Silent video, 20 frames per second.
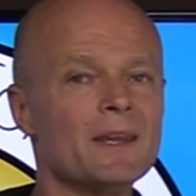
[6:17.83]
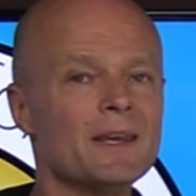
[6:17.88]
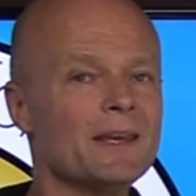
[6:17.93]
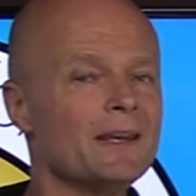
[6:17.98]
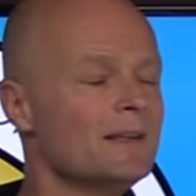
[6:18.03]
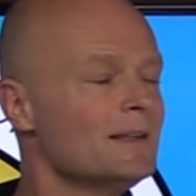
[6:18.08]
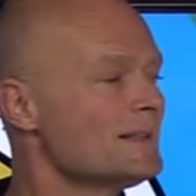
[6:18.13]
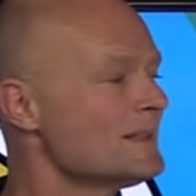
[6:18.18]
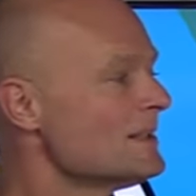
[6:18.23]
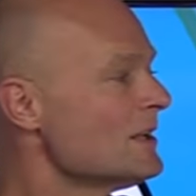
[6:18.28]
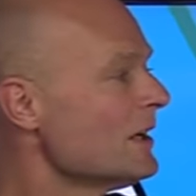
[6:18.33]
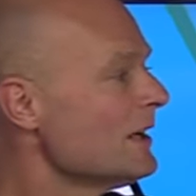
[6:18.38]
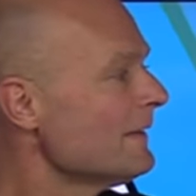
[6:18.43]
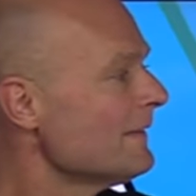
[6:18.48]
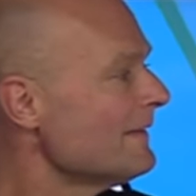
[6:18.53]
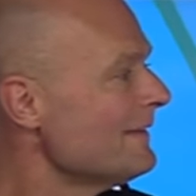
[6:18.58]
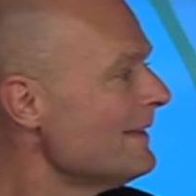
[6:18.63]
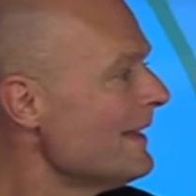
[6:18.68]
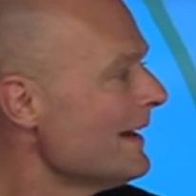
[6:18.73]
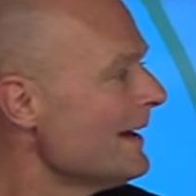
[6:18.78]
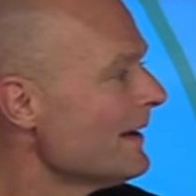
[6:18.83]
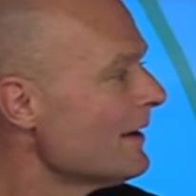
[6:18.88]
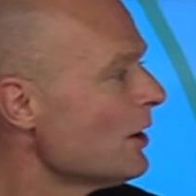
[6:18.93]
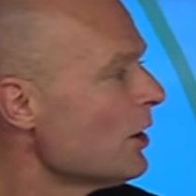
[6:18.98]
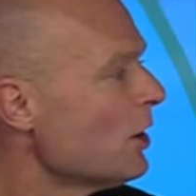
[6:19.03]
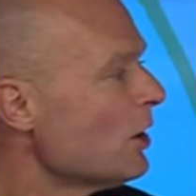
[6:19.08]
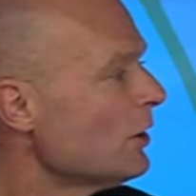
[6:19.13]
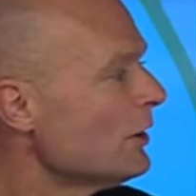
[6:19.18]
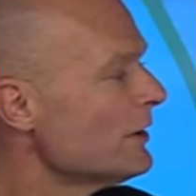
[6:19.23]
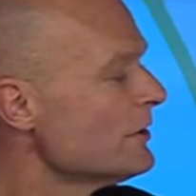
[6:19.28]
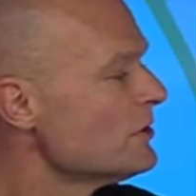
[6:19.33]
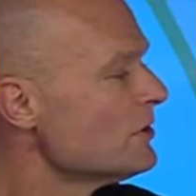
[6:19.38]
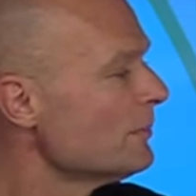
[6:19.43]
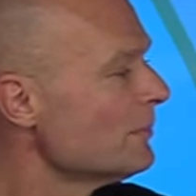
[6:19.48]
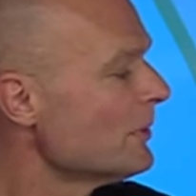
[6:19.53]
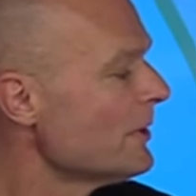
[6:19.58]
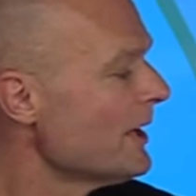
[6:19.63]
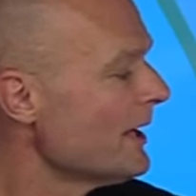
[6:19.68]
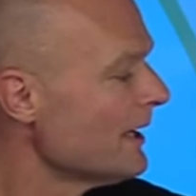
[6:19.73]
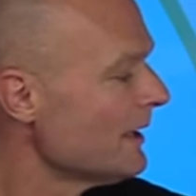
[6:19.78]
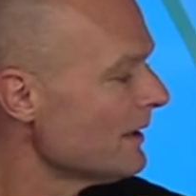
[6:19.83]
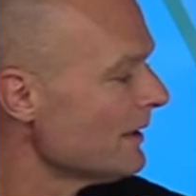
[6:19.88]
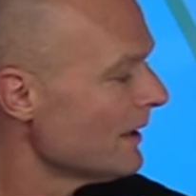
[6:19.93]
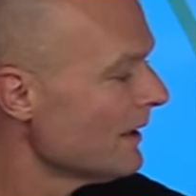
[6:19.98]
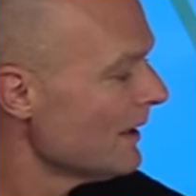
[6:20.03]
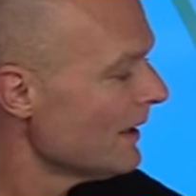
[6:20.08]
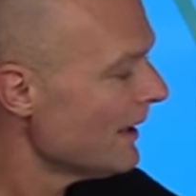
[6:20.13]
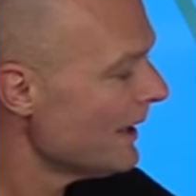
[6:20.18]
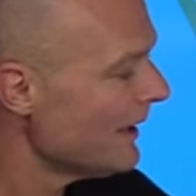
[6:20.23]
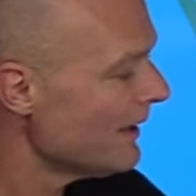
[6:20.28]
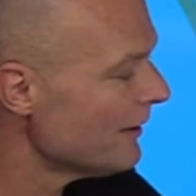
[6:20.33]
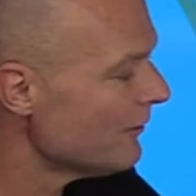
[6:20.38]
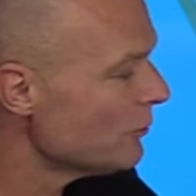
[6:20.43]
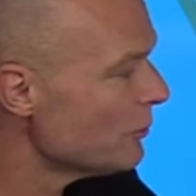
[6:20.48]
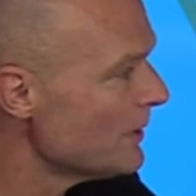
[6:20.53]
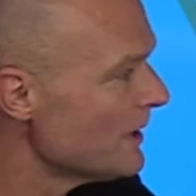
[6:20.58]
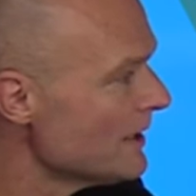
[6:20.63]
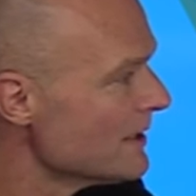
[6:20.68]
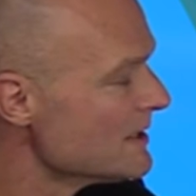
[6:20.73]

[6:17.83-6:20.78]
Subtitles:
It is not that hard to break. And if we